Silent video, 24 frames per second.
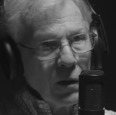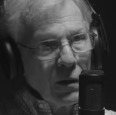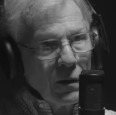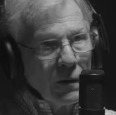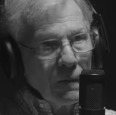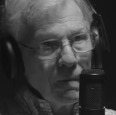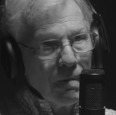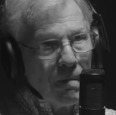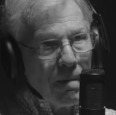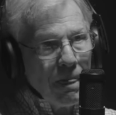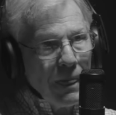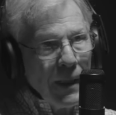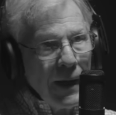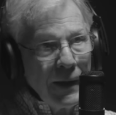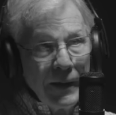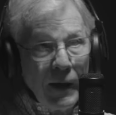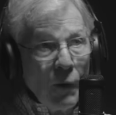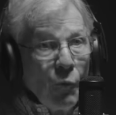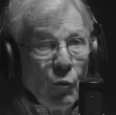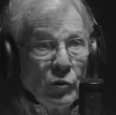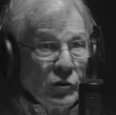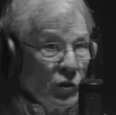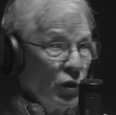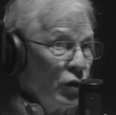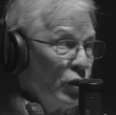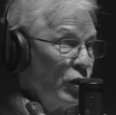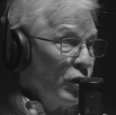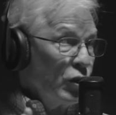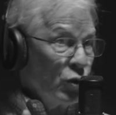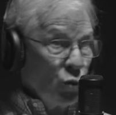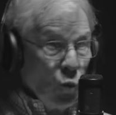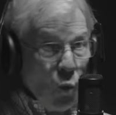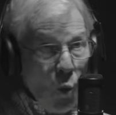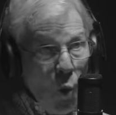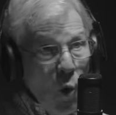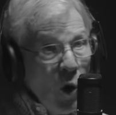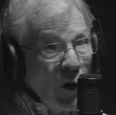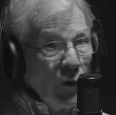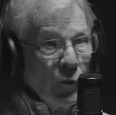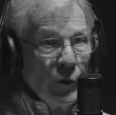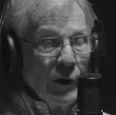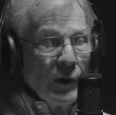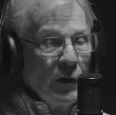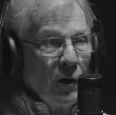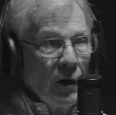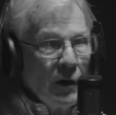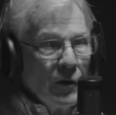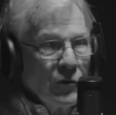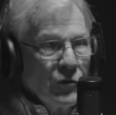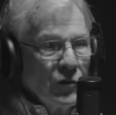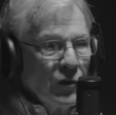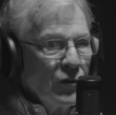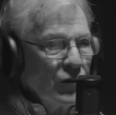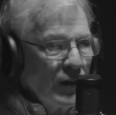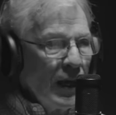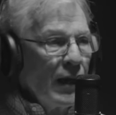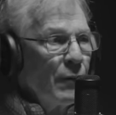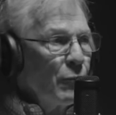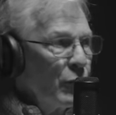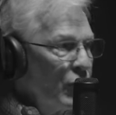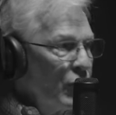and that wasn't just one reconnaissance. That